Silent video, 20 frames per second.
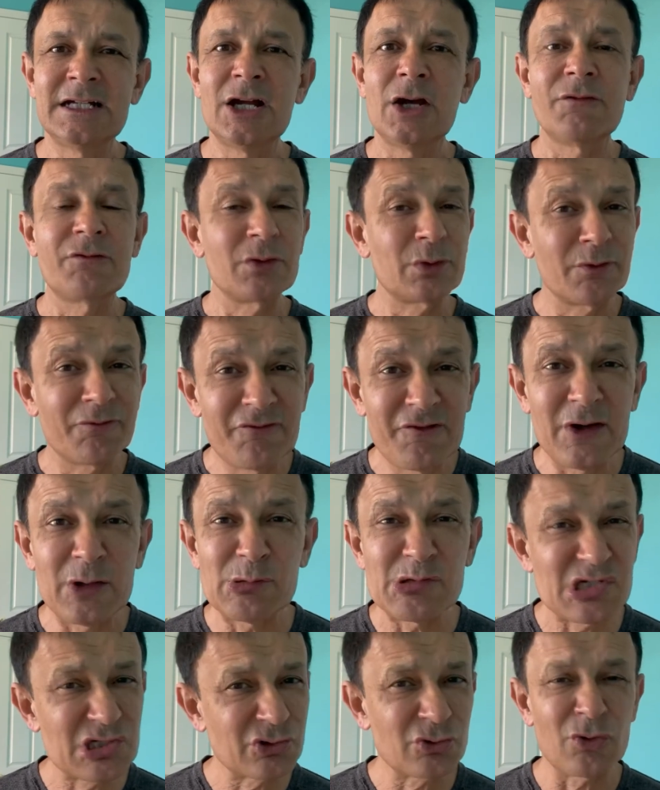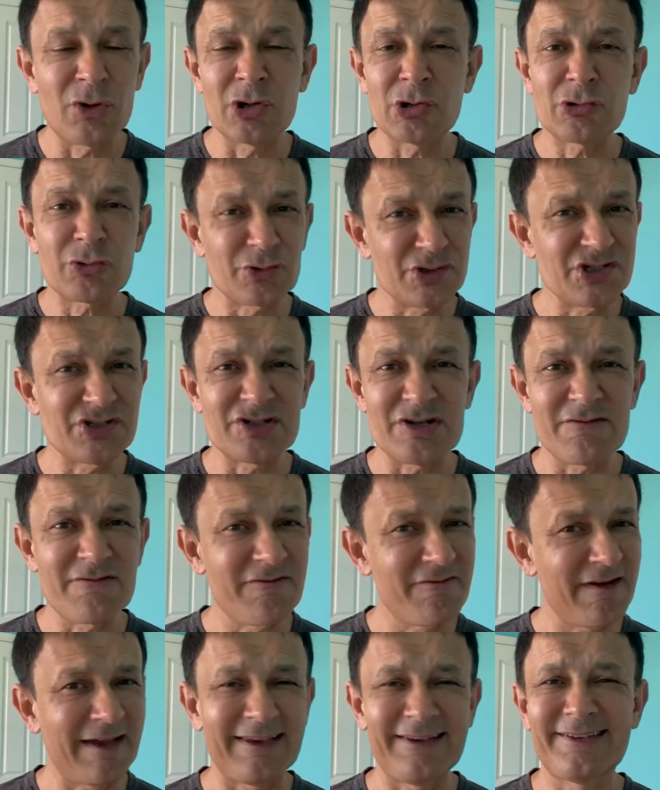with a very strong Christian
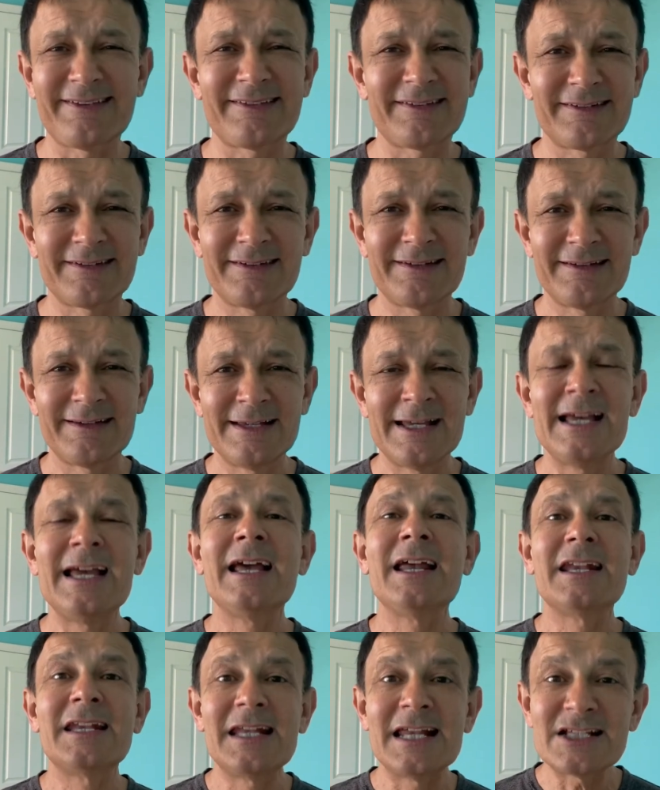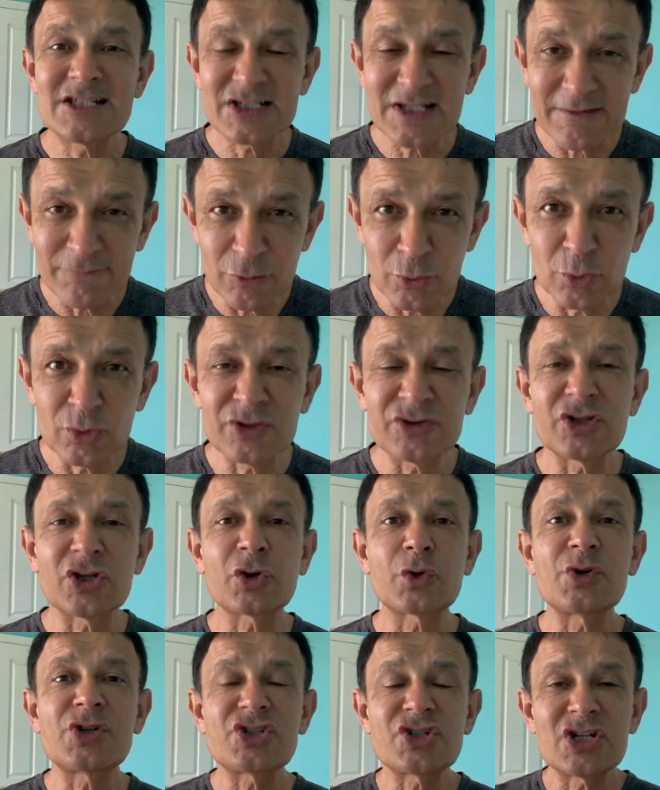face. Let's have a look at the
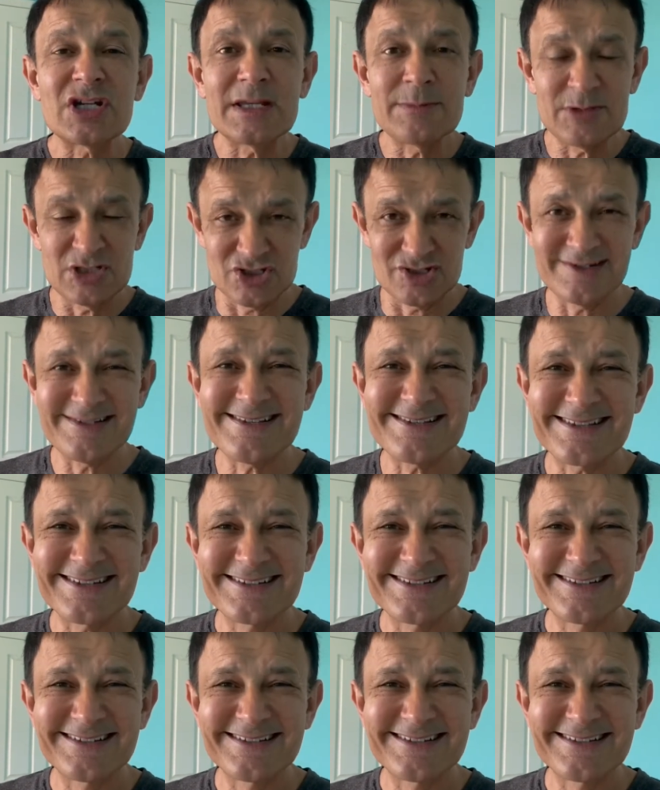Christian images